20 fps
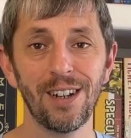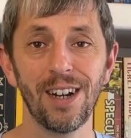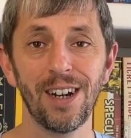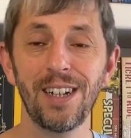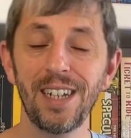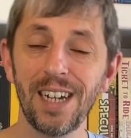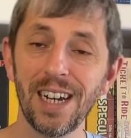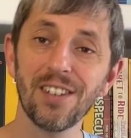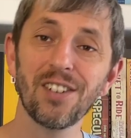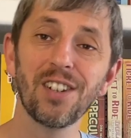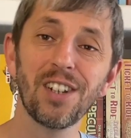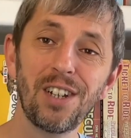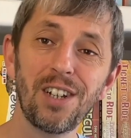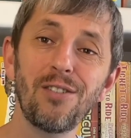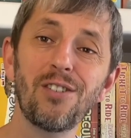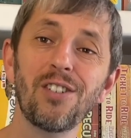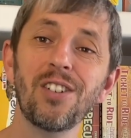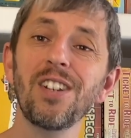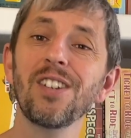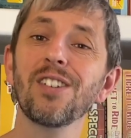And the
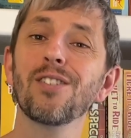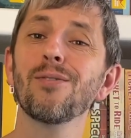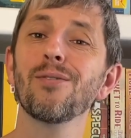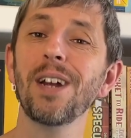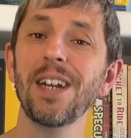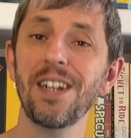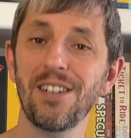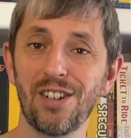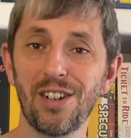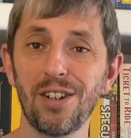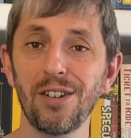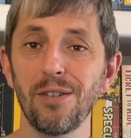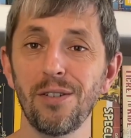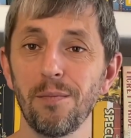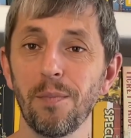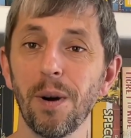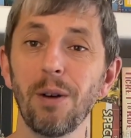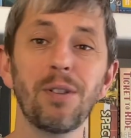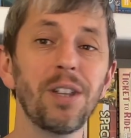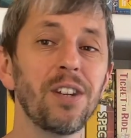execution is great too,
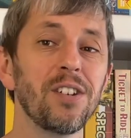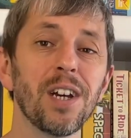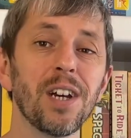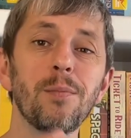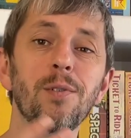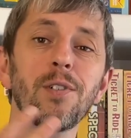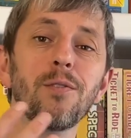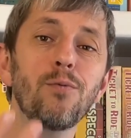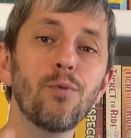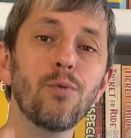both in terms of